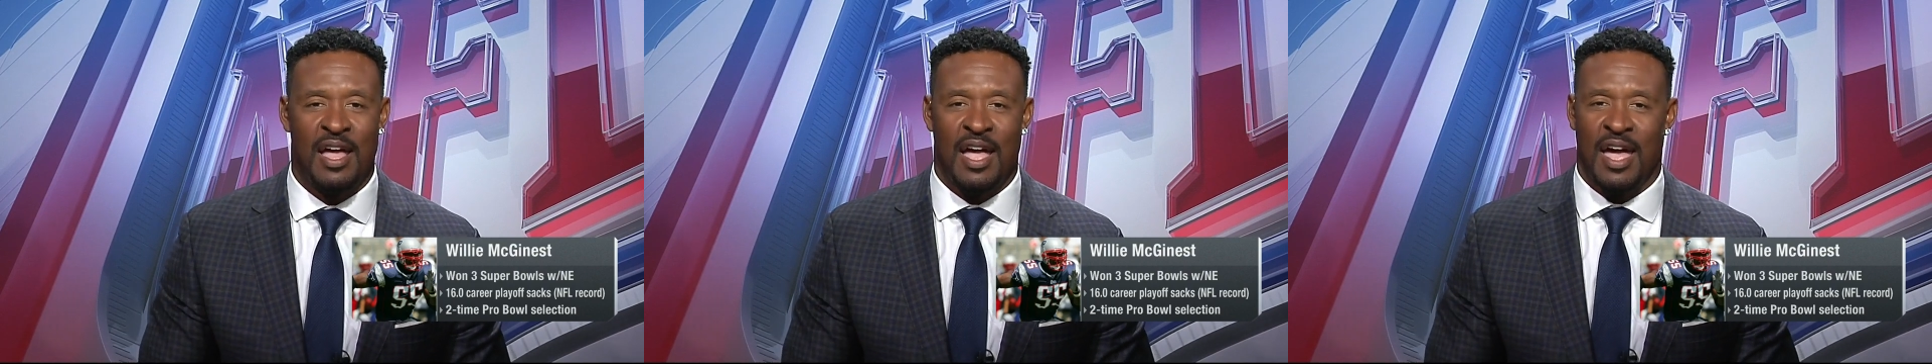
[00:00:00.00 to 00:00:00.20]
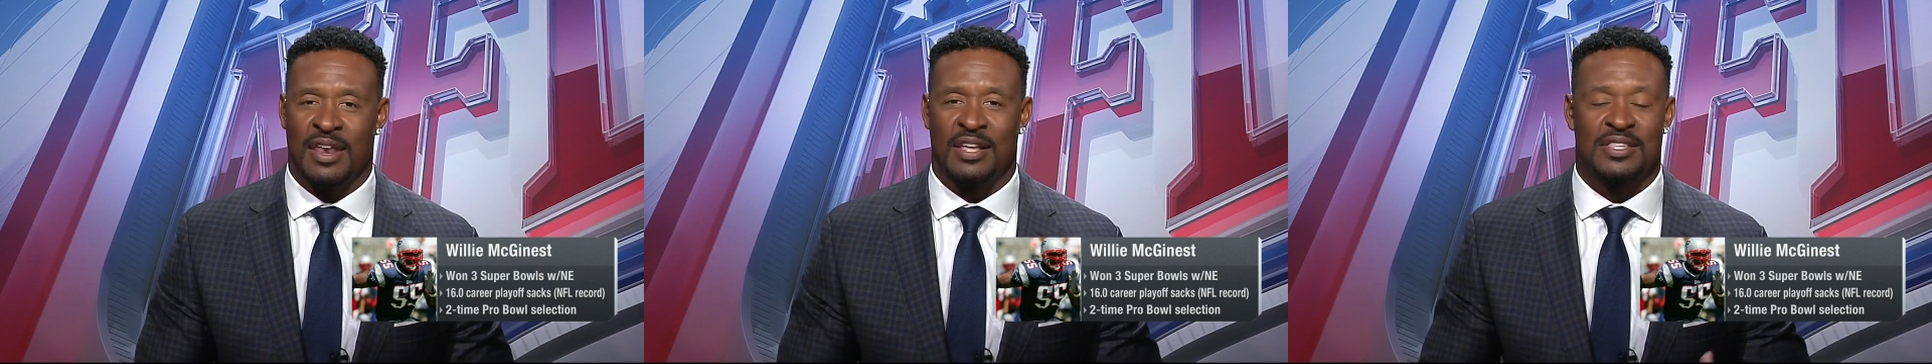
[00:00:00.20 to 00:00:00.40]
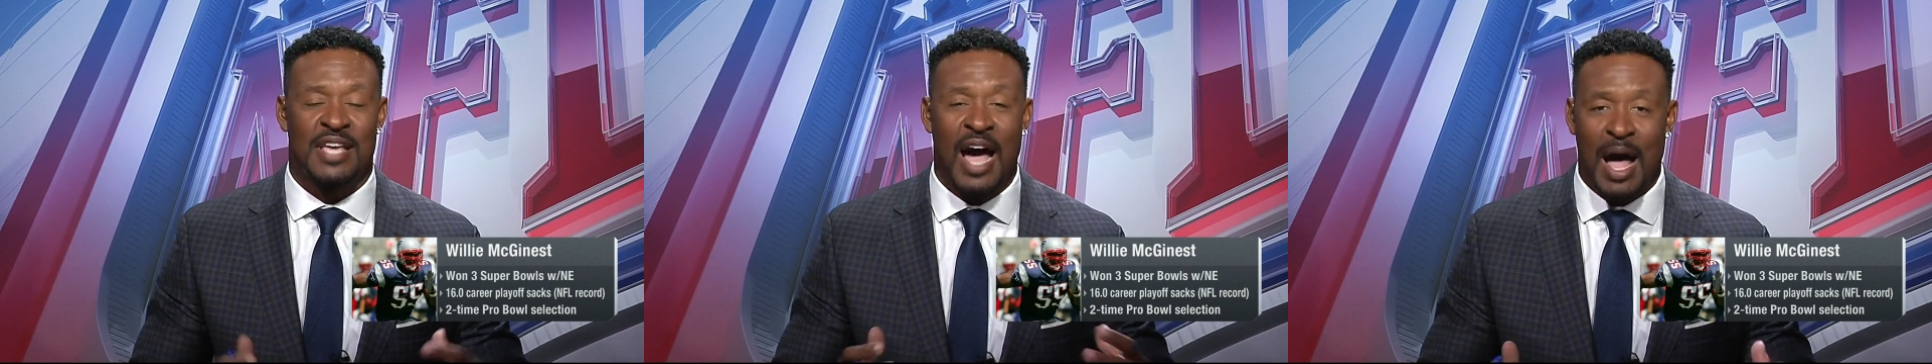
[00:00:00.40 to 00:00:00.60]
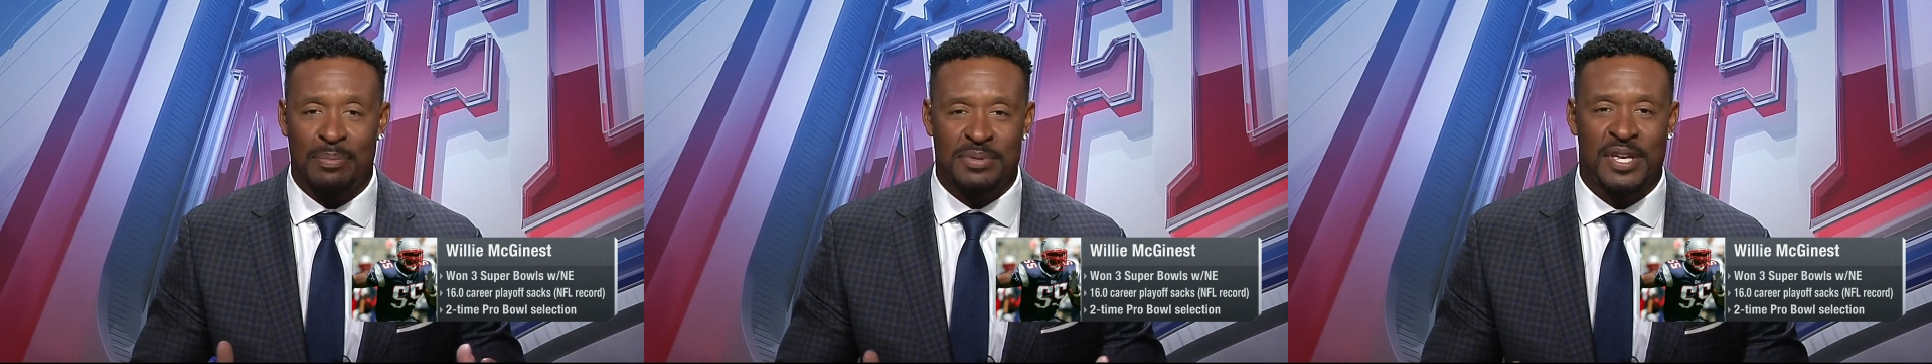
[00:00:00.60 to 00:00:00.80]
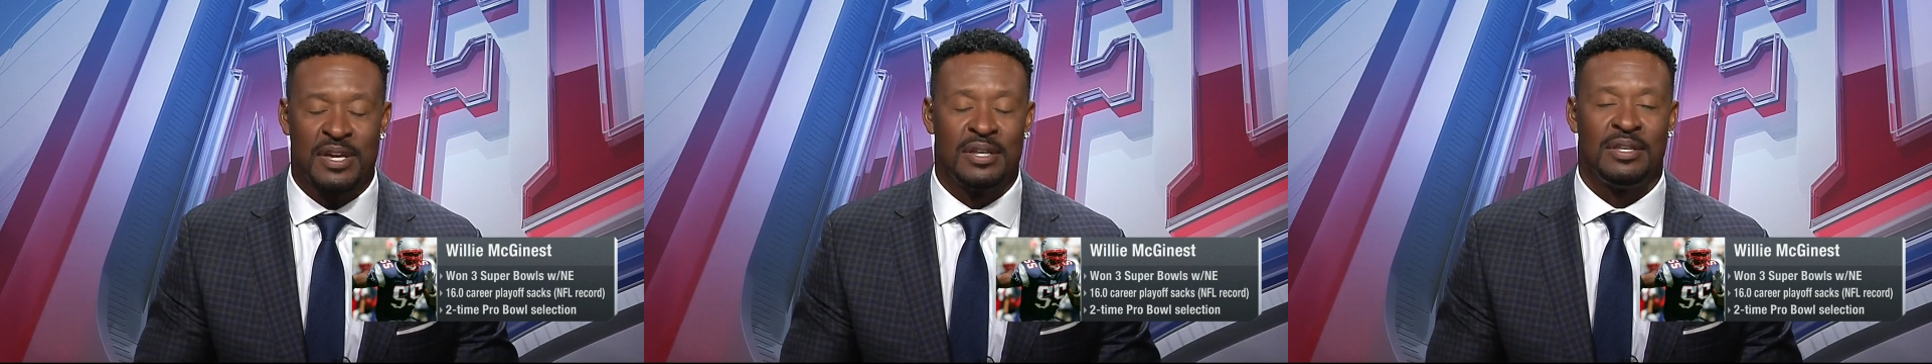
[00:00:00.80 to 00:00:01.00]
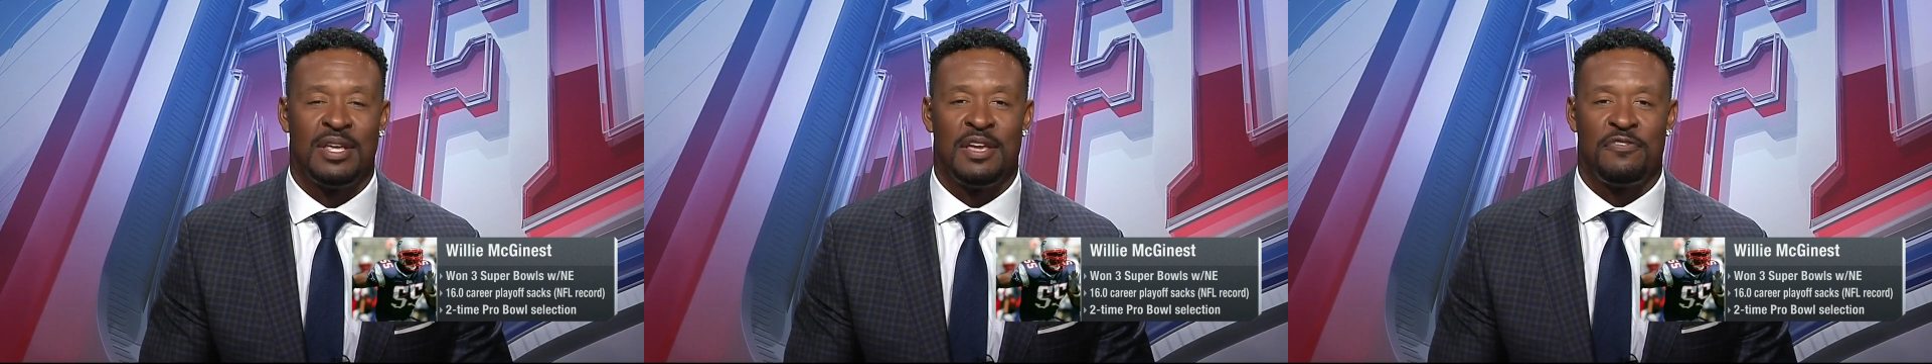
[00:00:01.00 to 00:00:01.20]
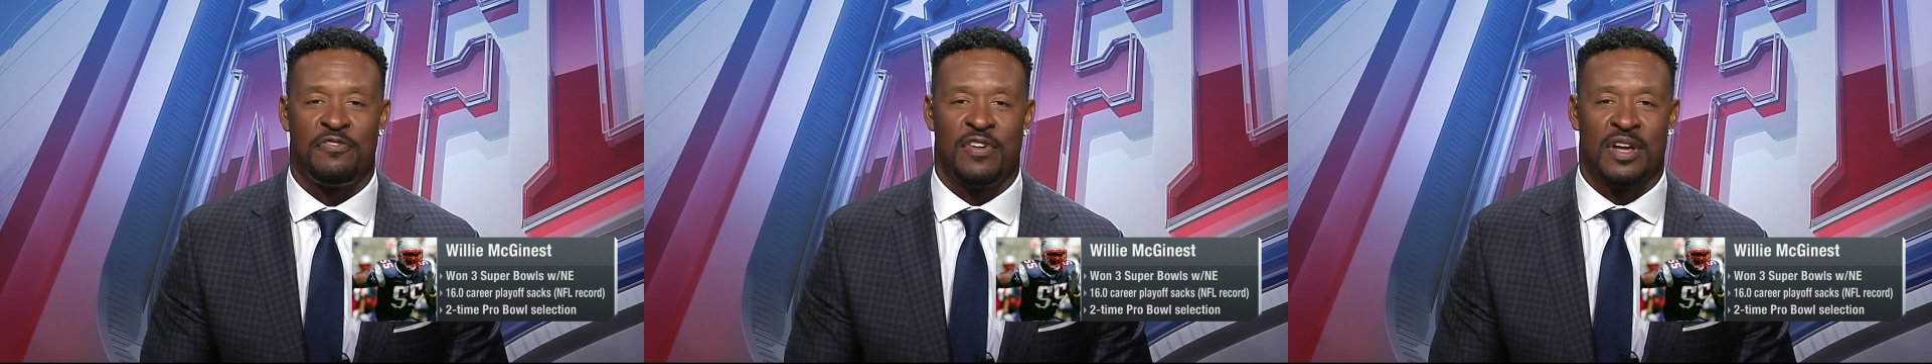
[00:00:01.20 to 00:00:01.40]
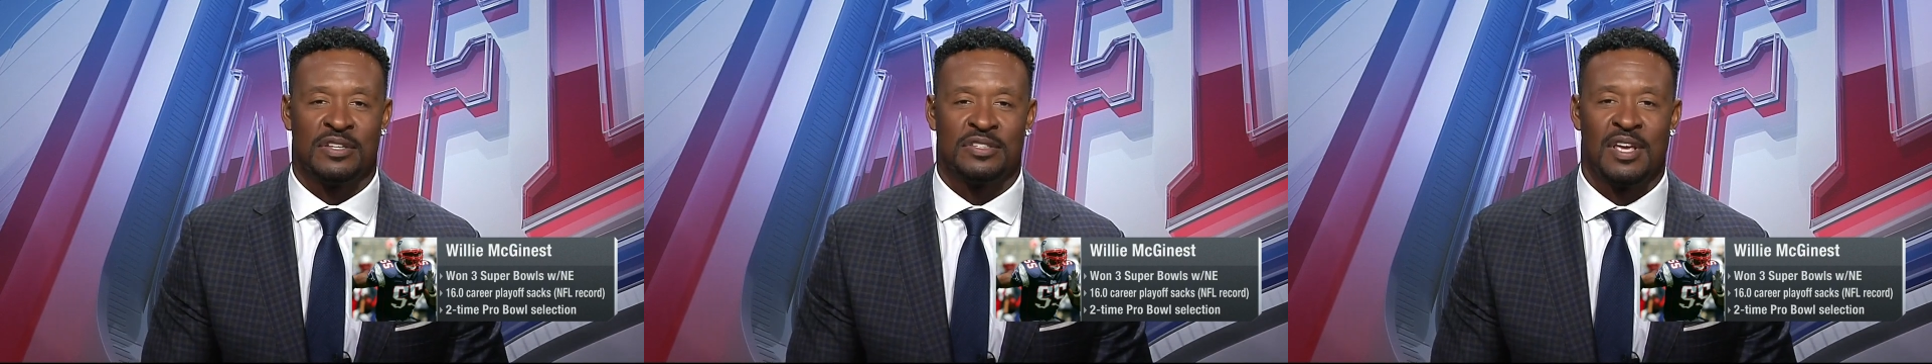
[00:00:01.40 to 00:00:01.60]
and a top 10
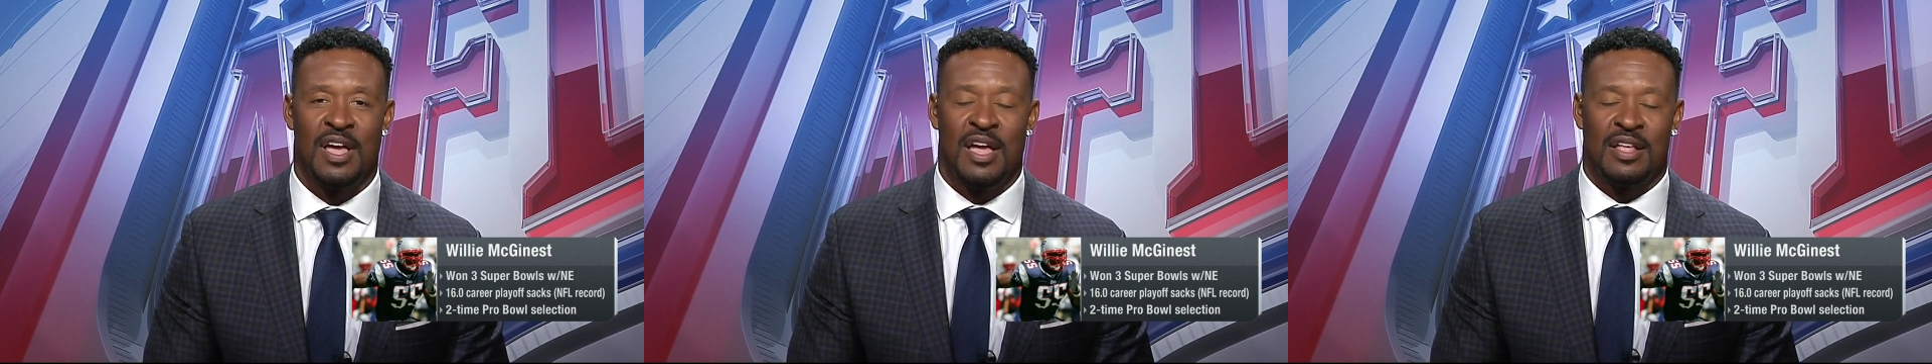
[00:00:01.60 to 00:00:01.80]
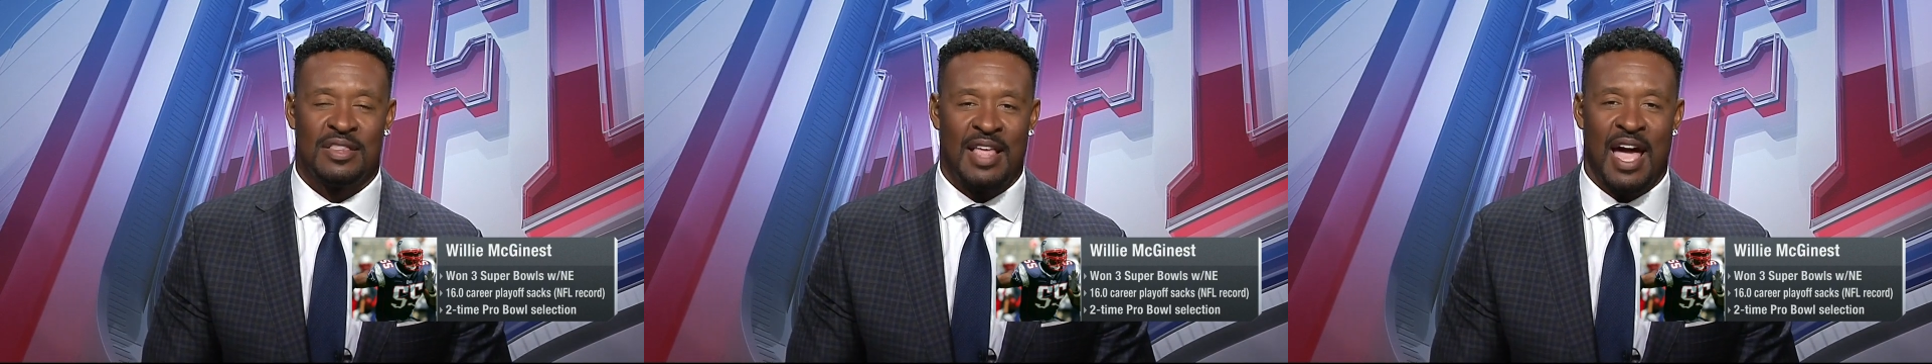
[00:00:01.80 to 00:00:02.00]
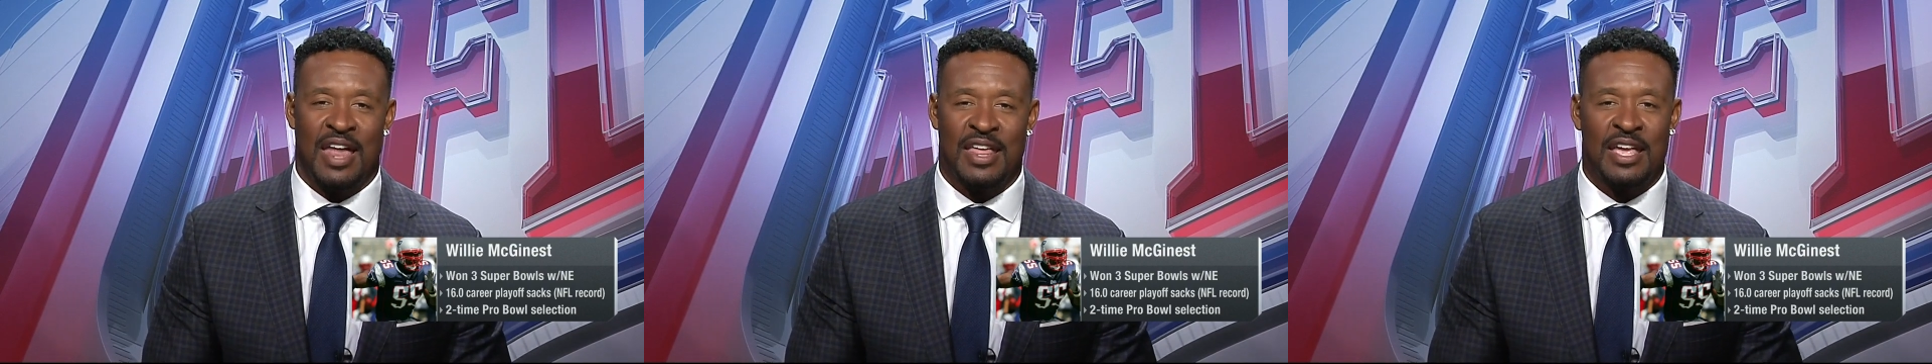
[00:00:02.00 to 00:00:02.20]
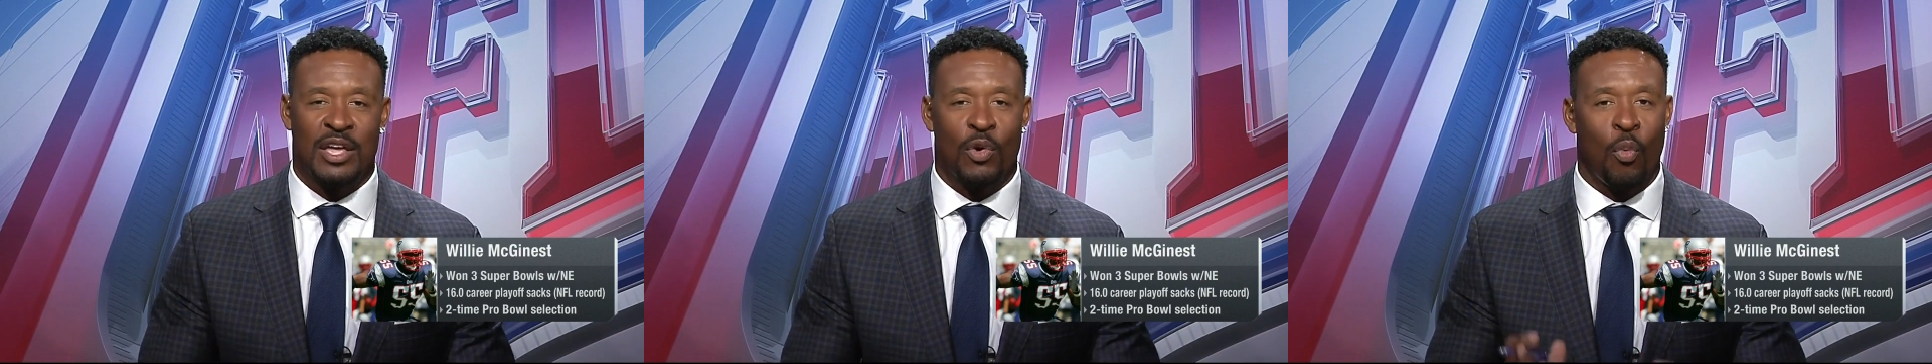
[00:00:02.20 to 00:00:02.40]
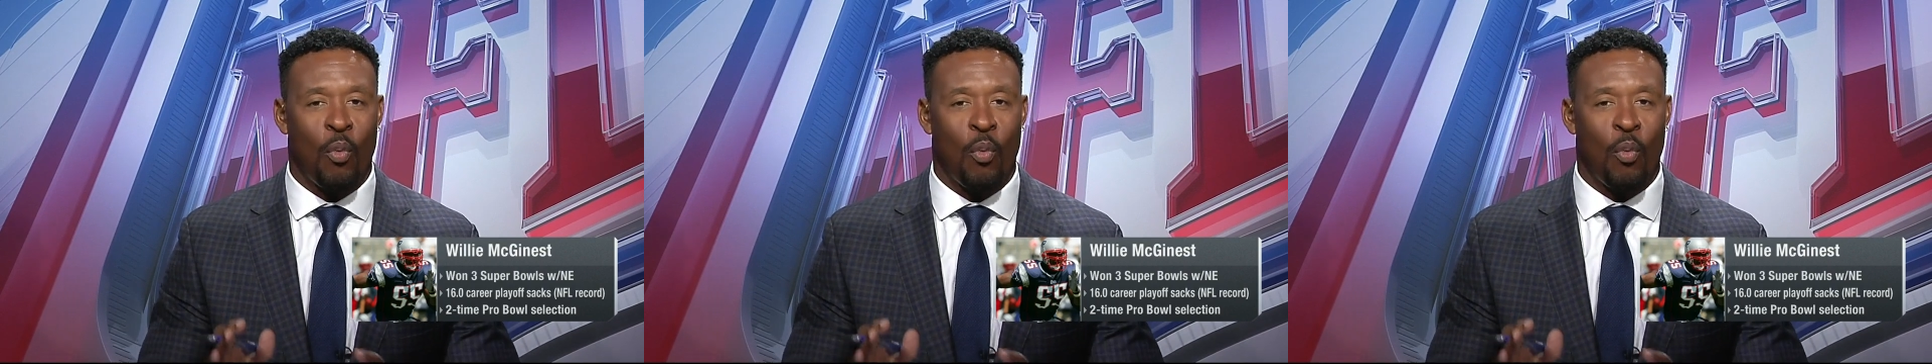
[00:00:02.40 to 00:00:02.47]
defense, that he can